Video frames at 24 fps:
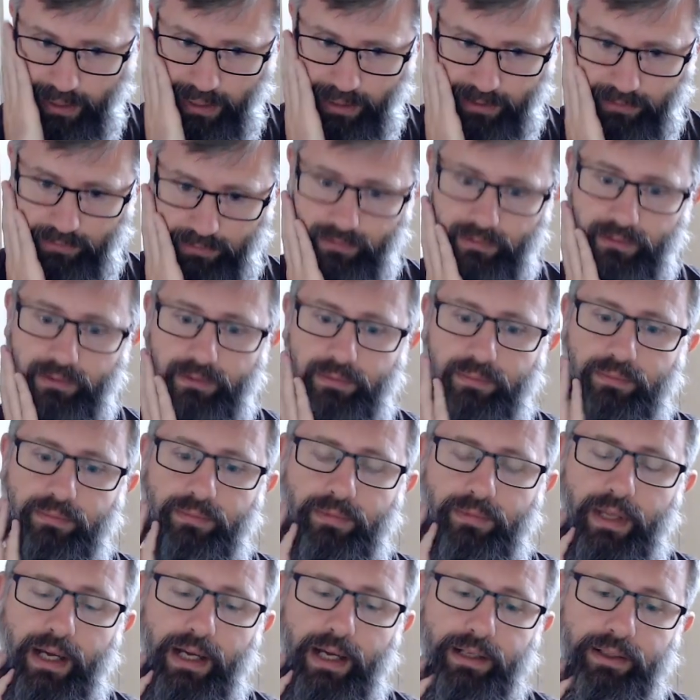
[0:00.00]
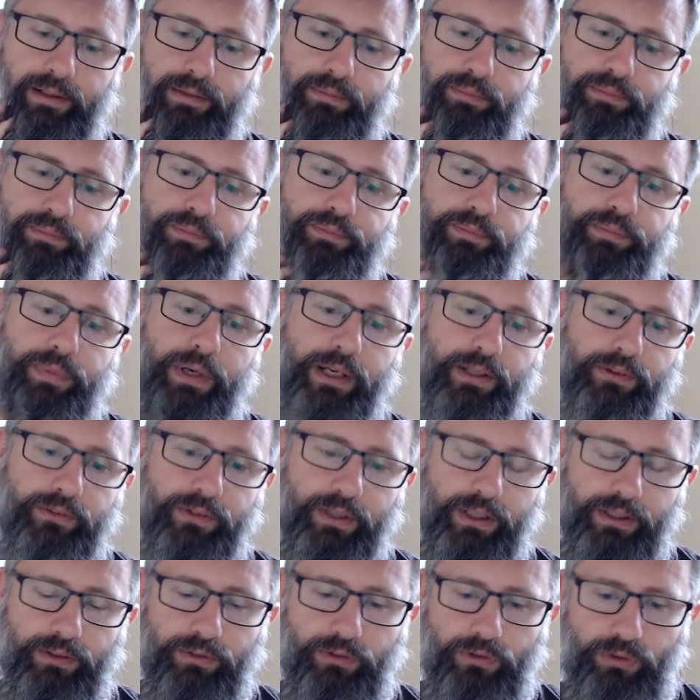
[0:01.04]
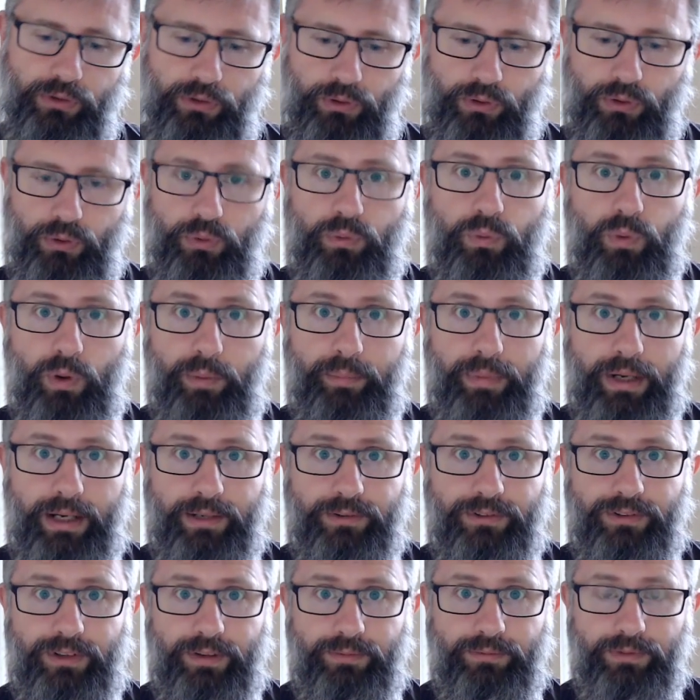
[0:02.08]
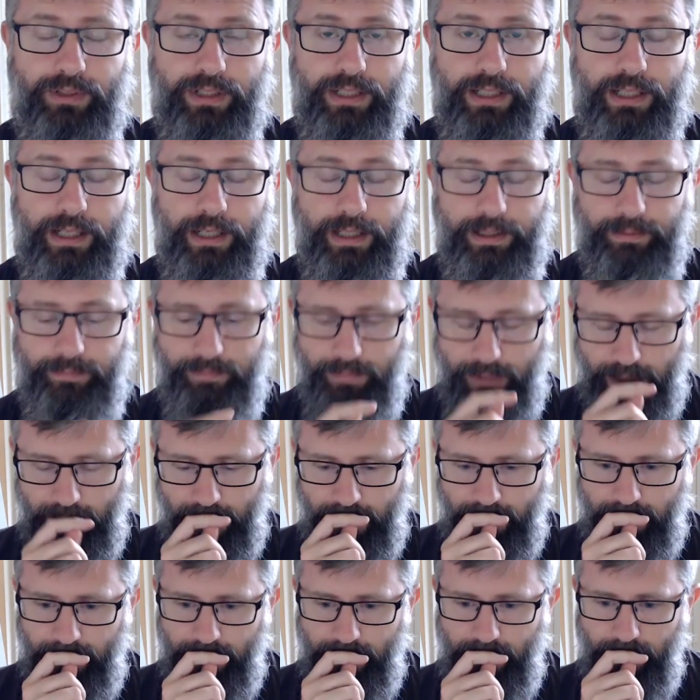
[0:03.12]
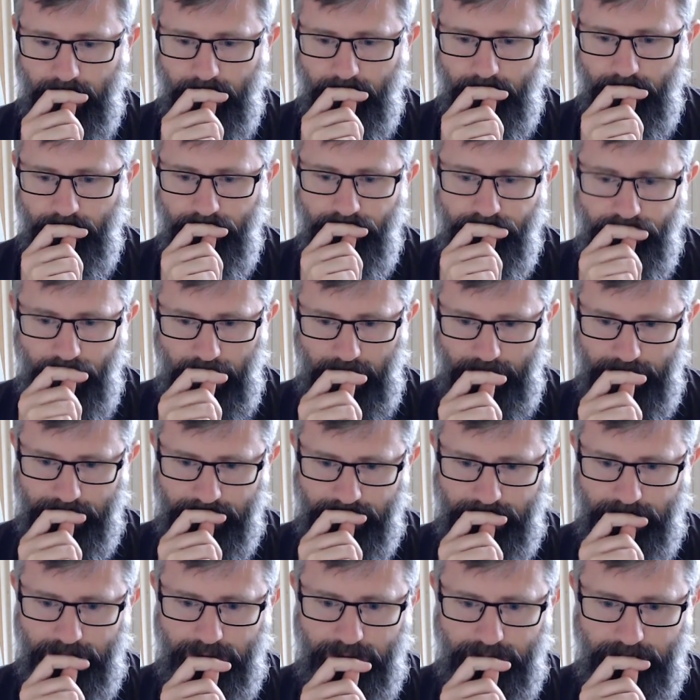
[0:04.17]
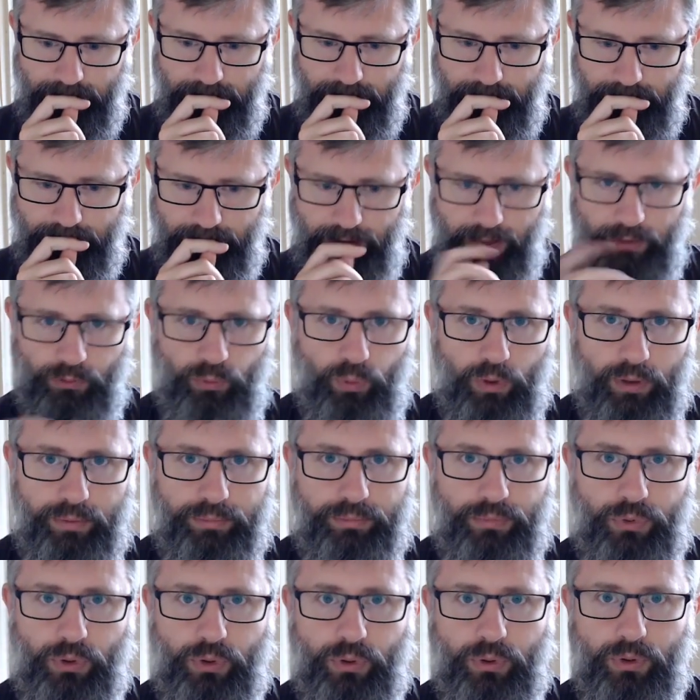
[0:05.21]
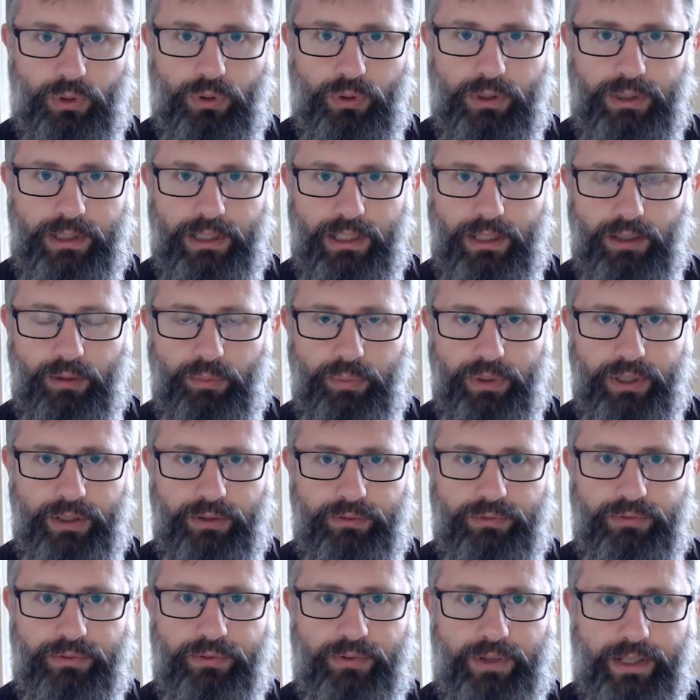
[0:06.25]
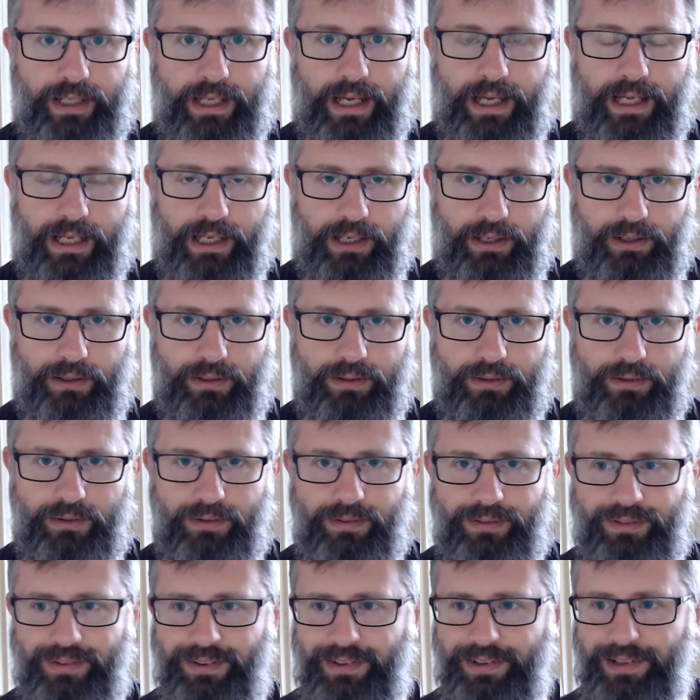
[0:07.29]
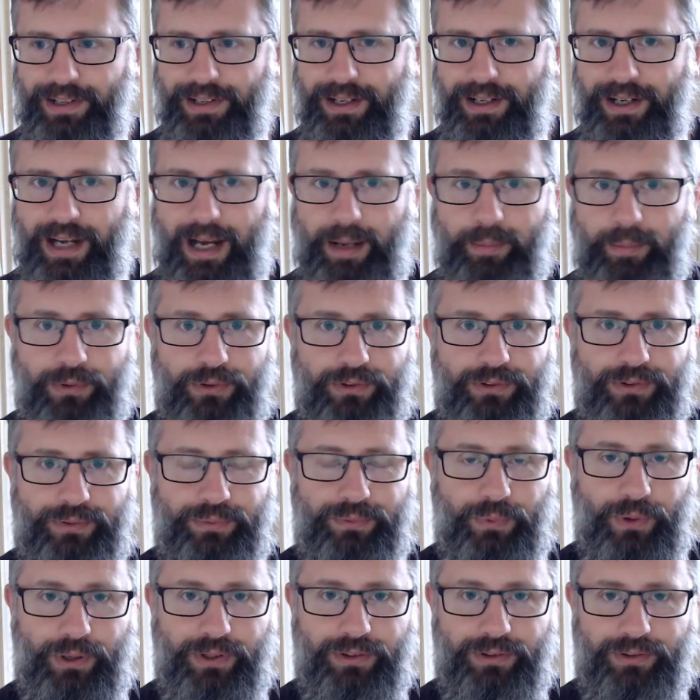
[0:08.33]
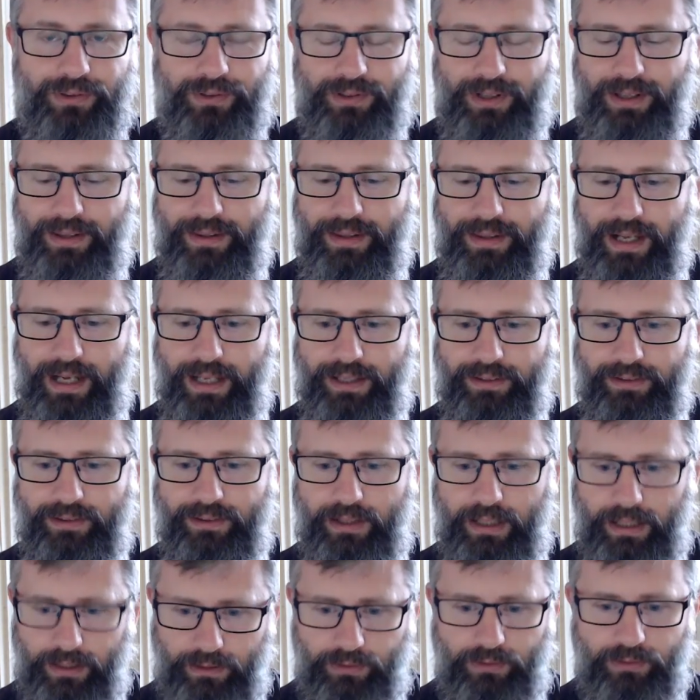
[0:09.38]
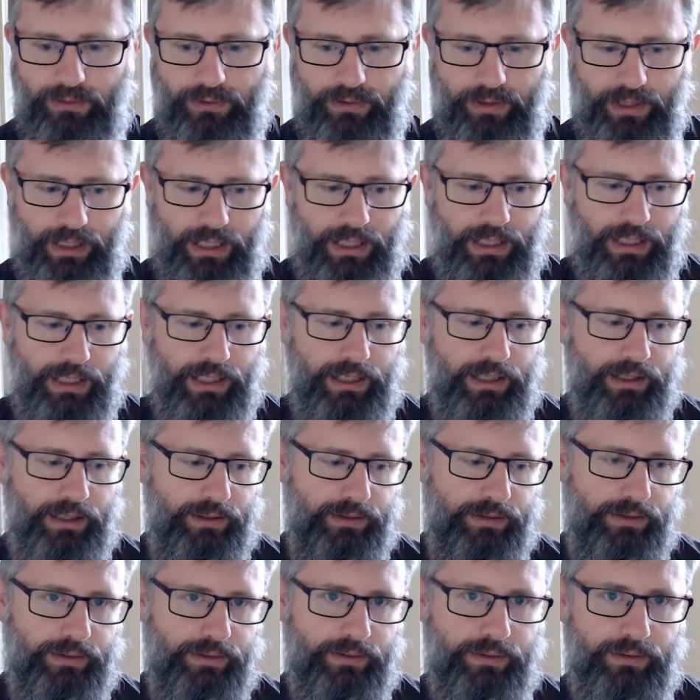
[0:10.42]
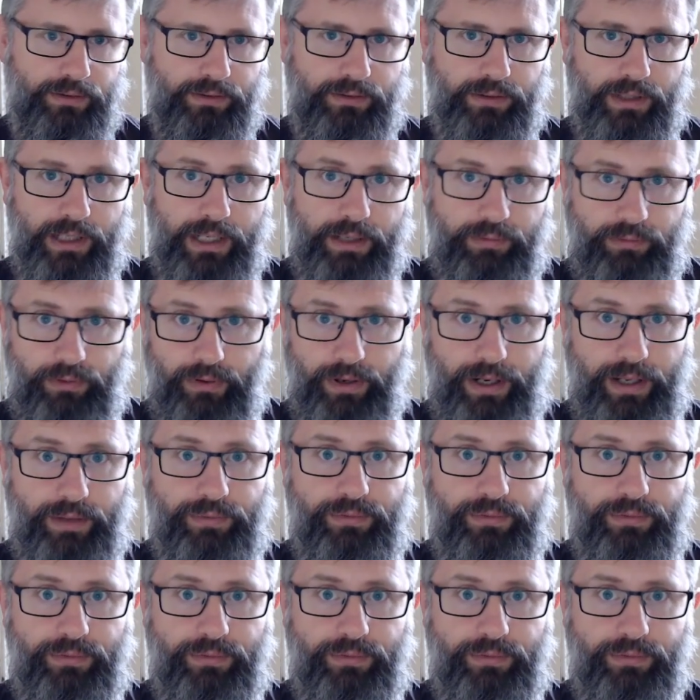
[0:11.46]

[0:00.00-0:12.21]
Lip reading: that brings it to £1.79. But there's one more little bit of the cake that Amazon wants, and that is the delivery